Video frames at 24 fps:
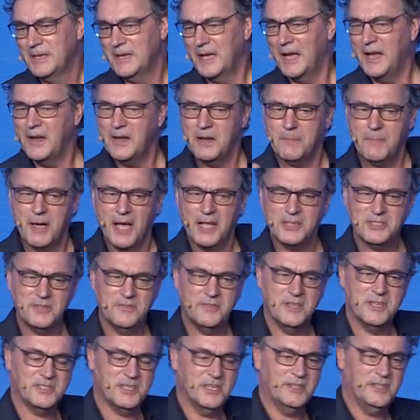And imagine
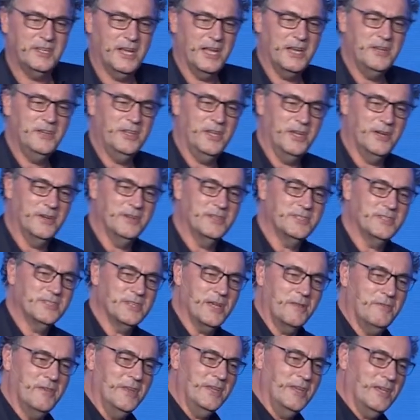this, in ten years,
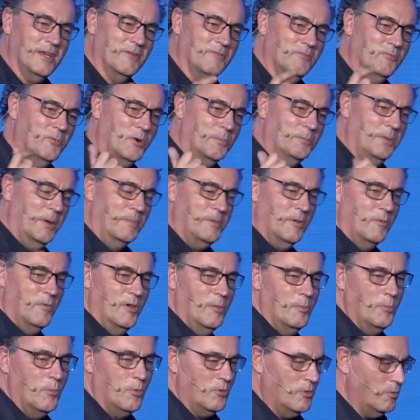I think what people
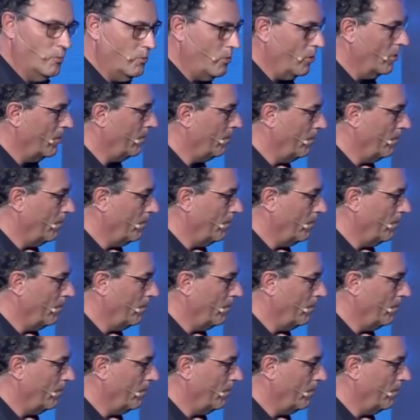will want